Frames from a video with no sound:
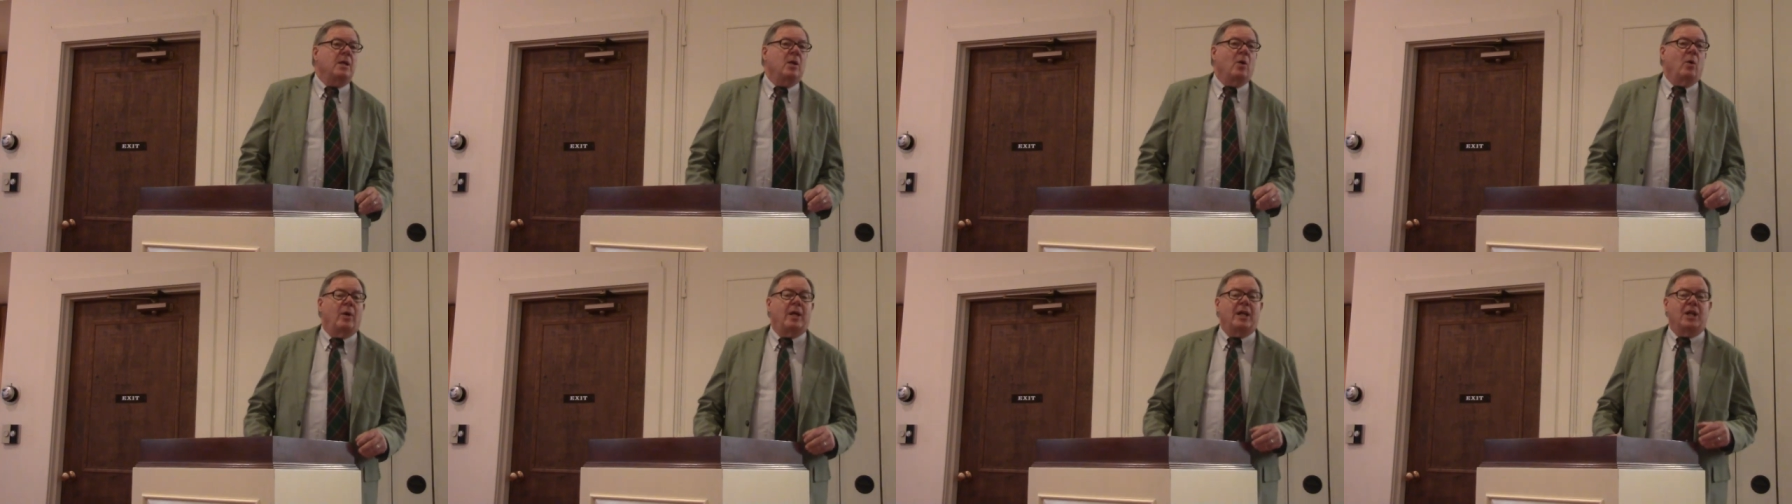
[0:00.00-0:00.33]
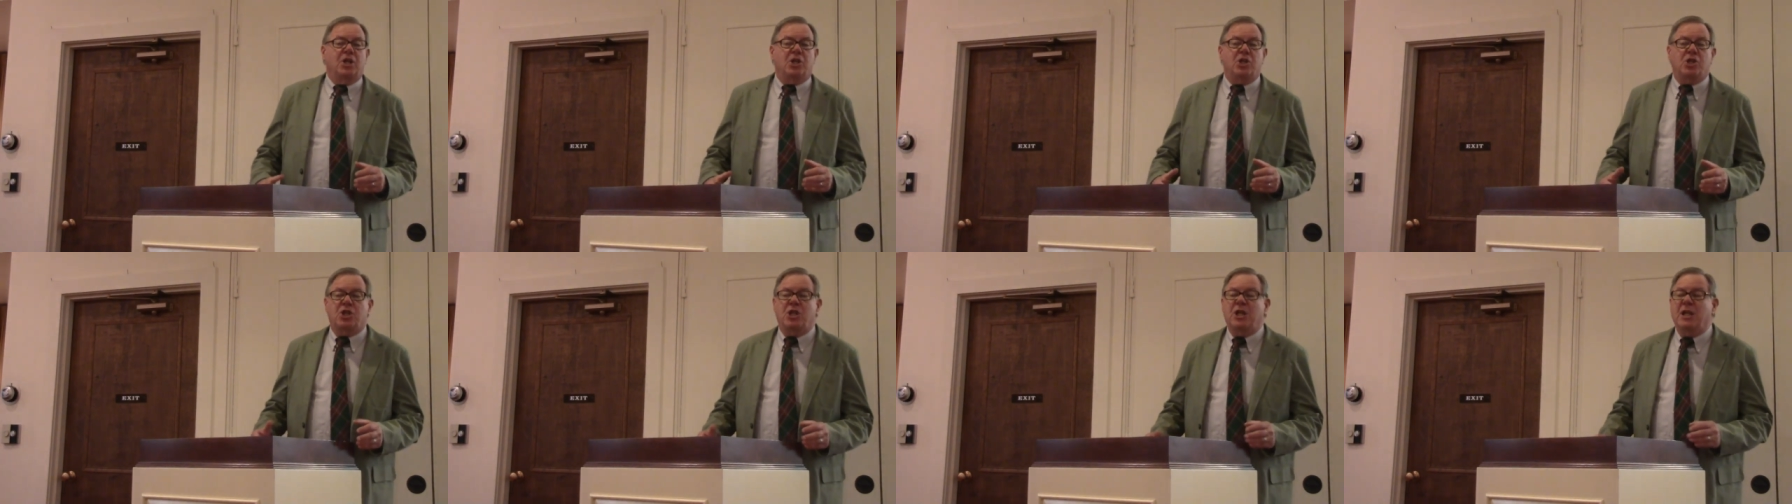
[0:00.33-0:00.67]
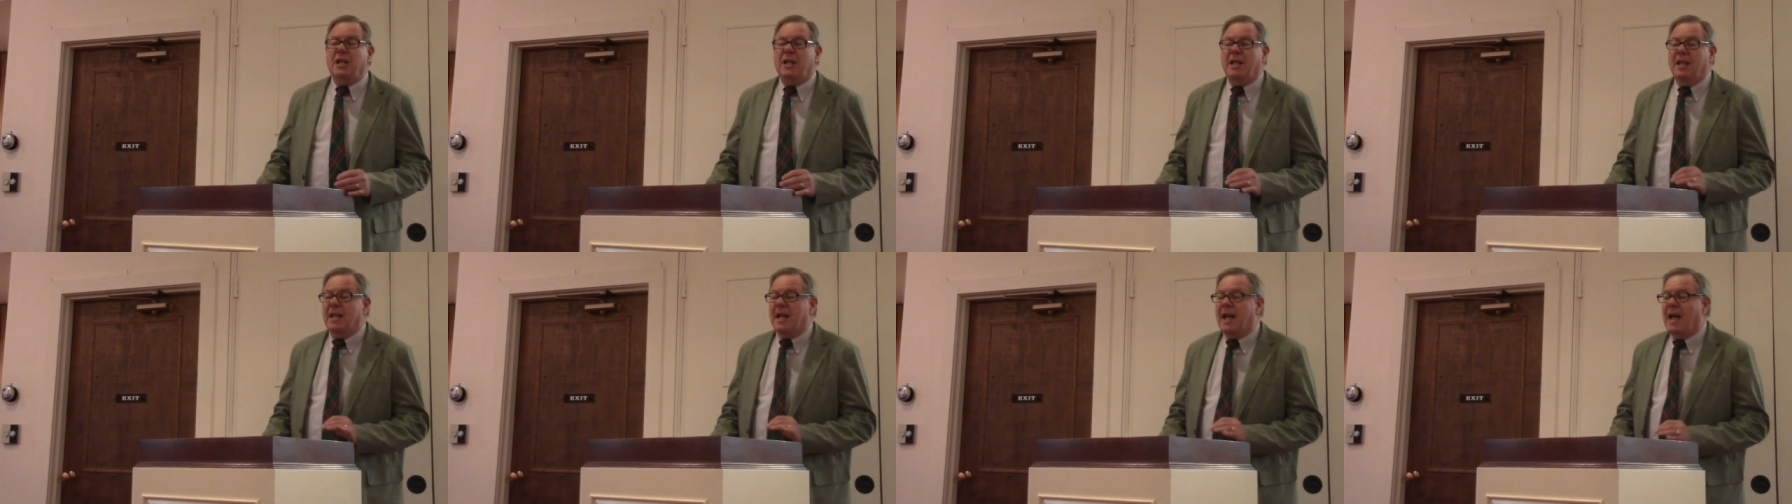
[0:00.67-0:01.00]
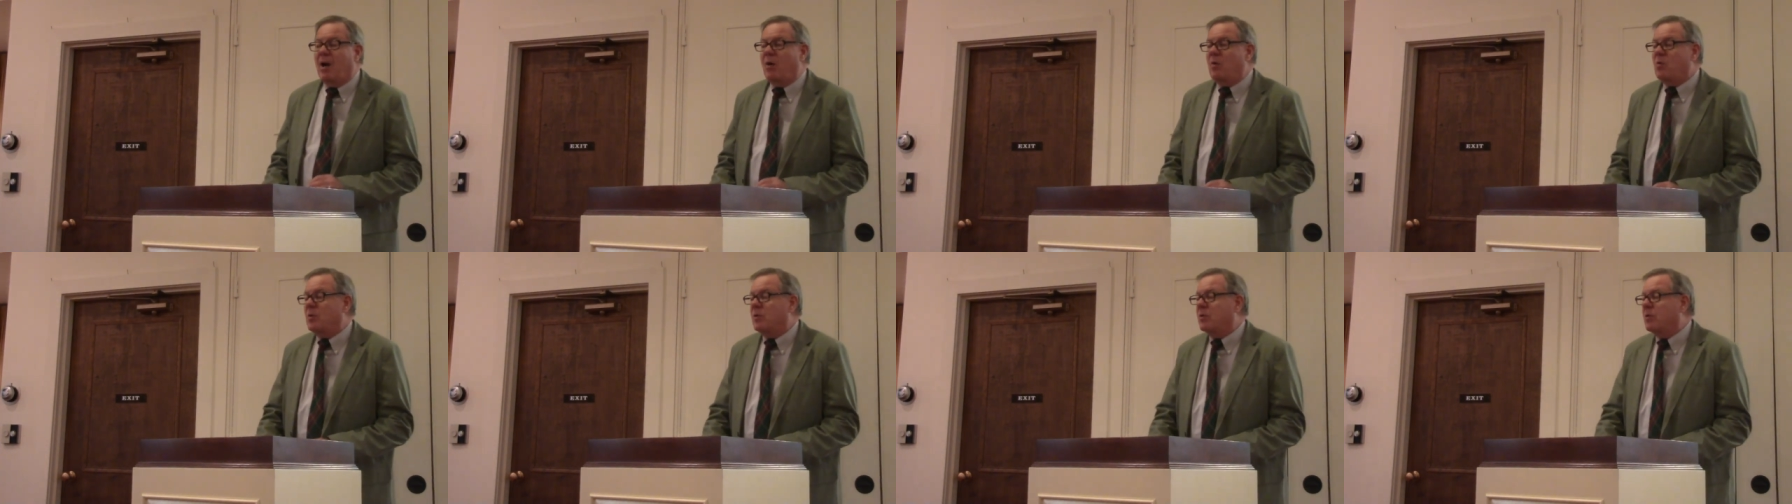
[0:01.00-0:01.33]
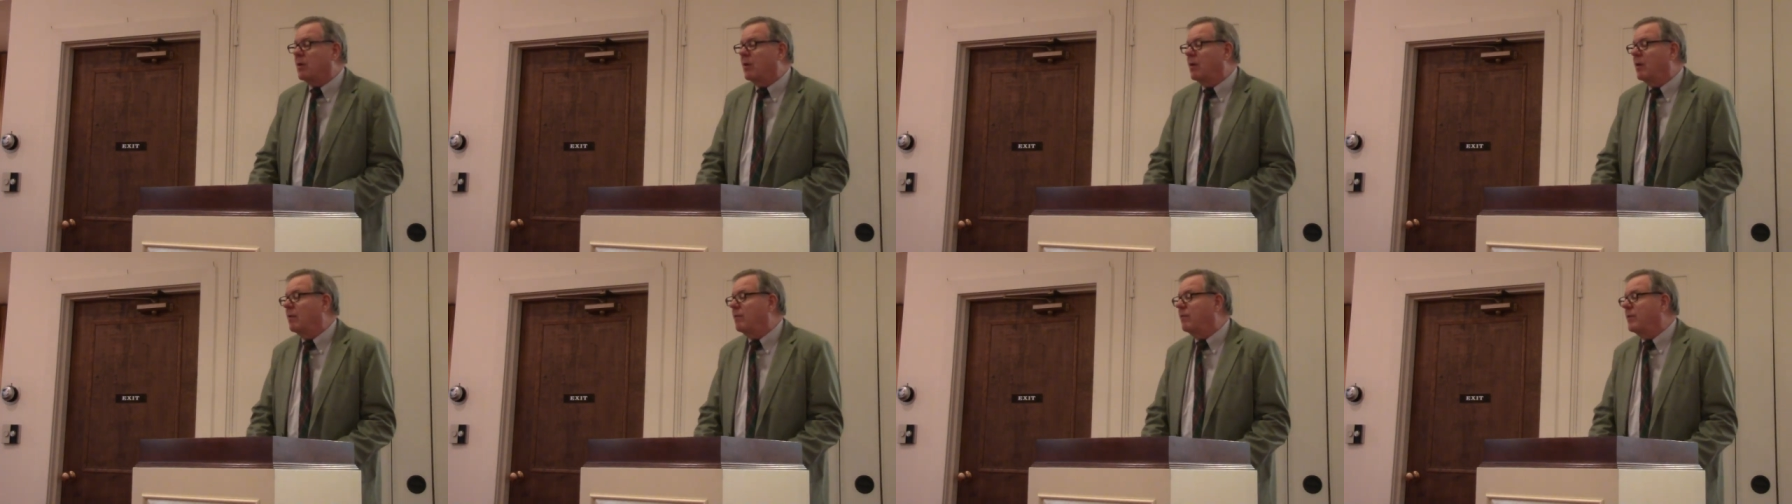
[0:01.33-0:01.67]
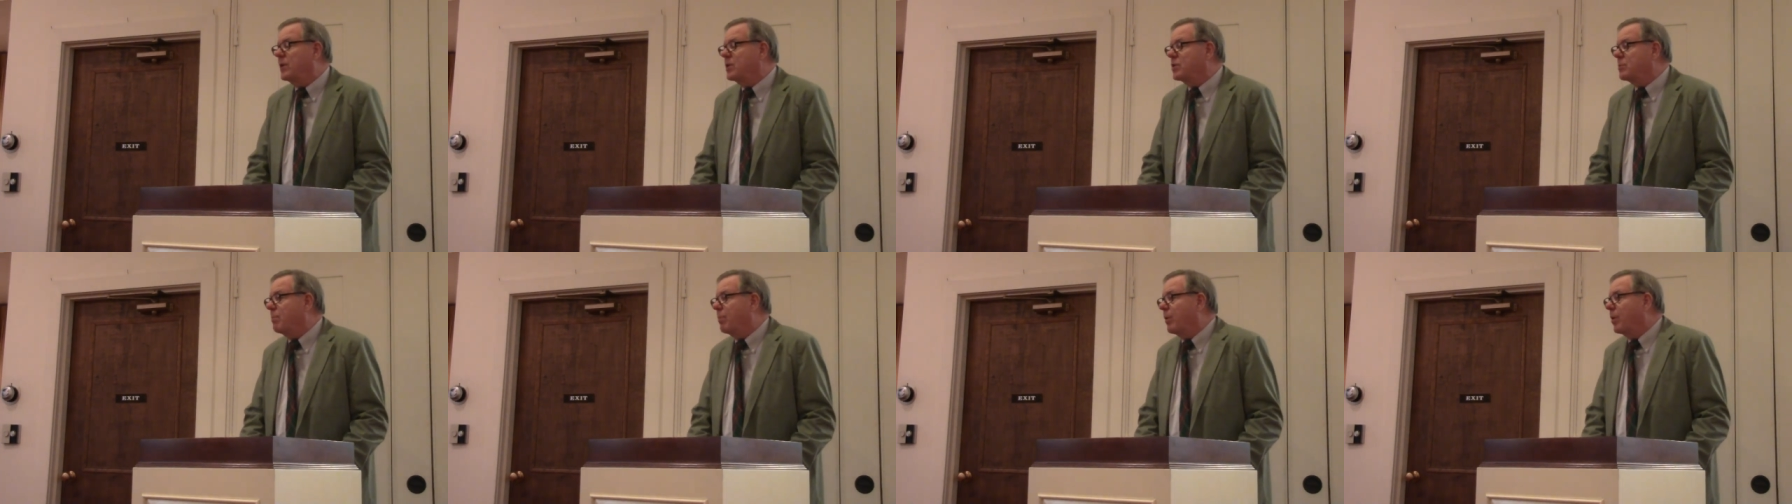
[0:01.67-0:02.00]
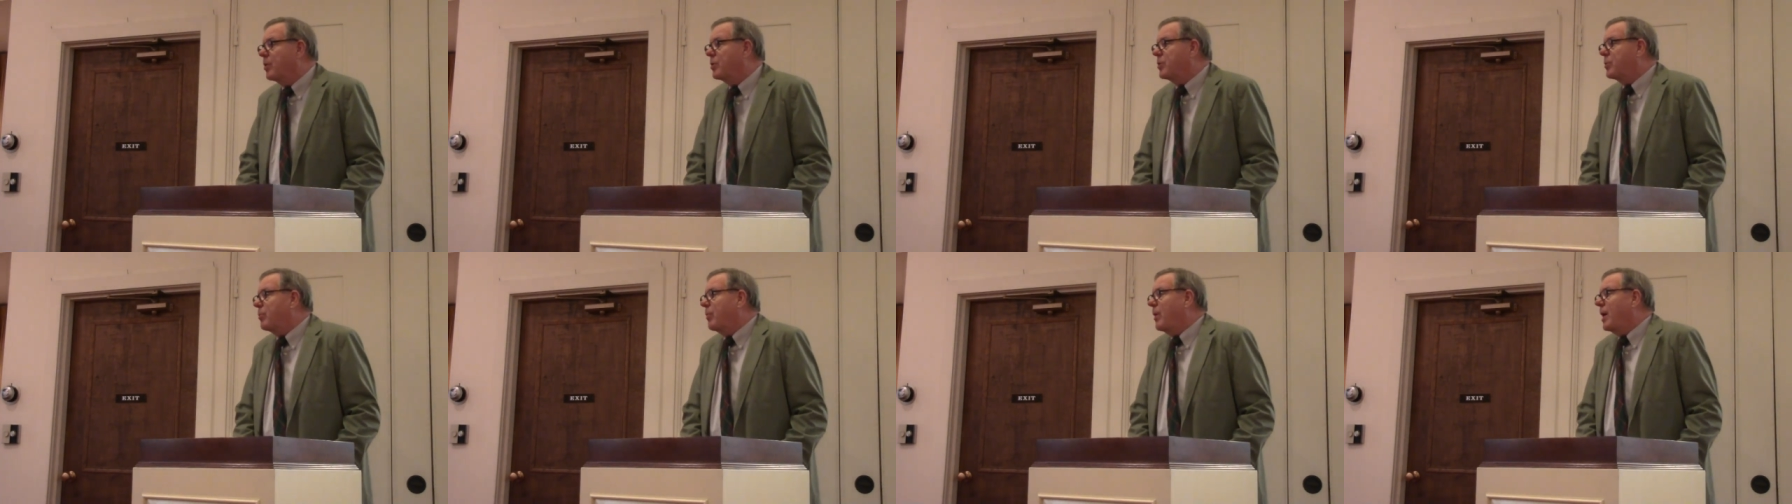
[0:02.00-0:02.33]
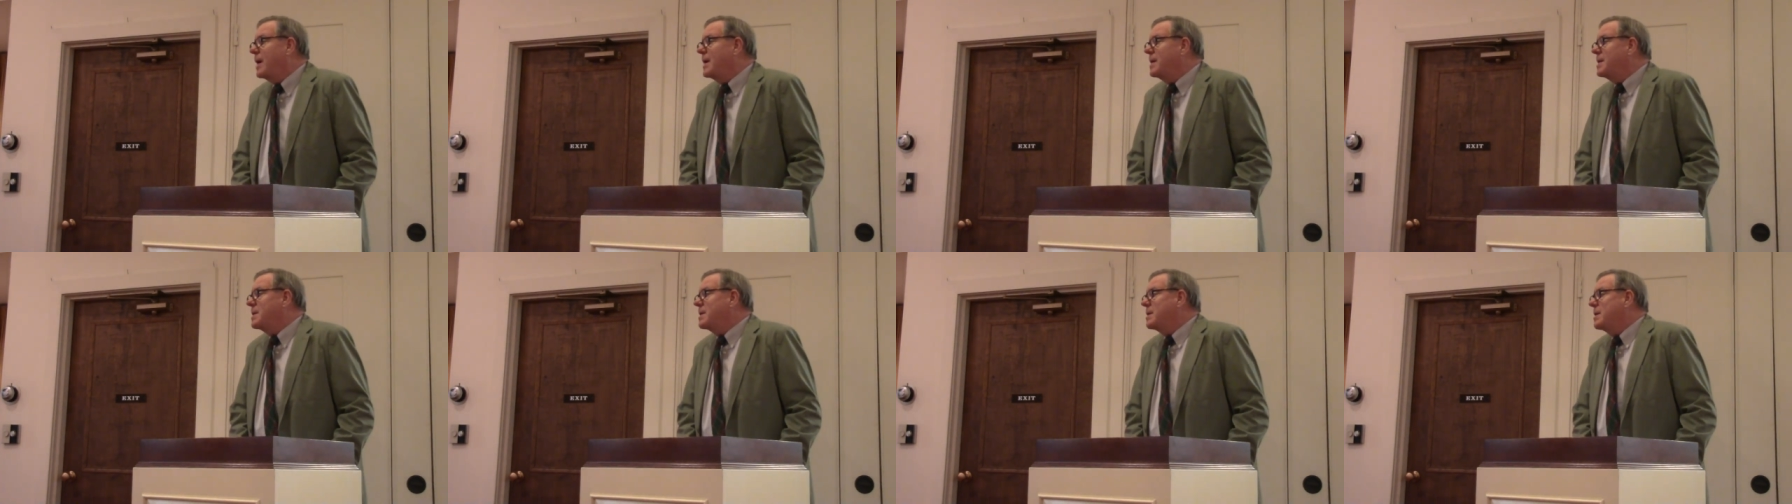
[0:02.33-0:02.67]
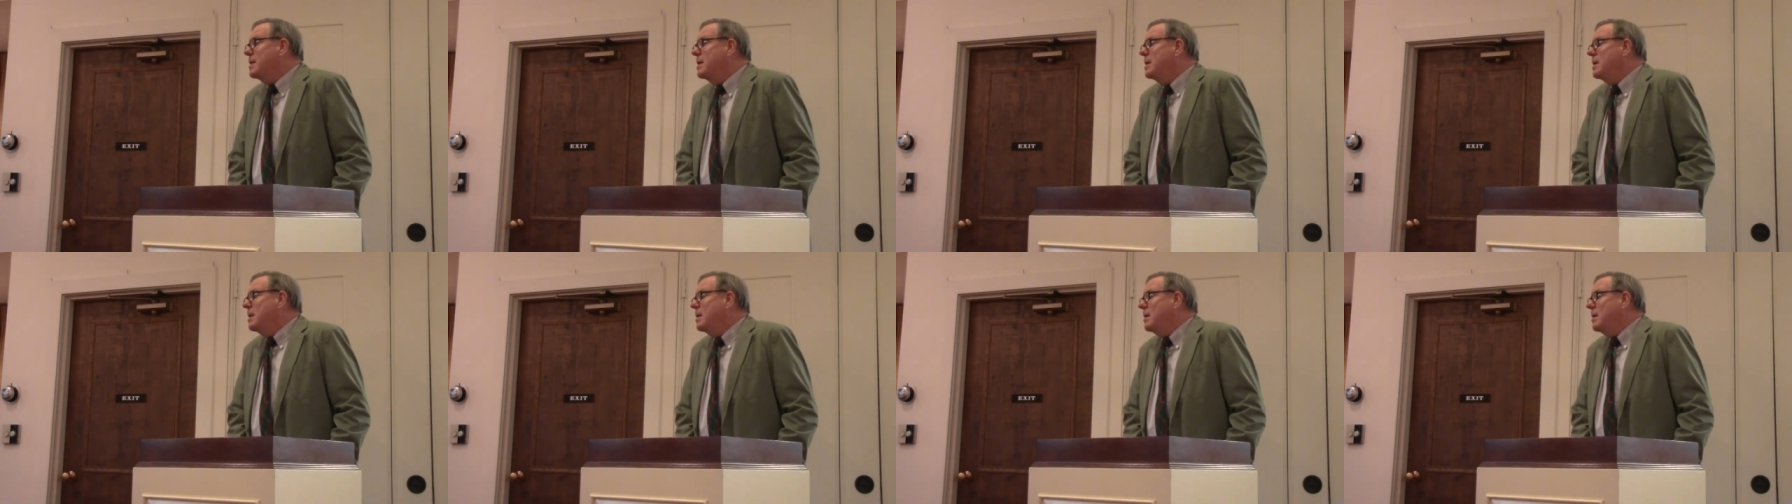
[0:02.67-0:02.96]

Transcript: you know, he cheated out of his birthright,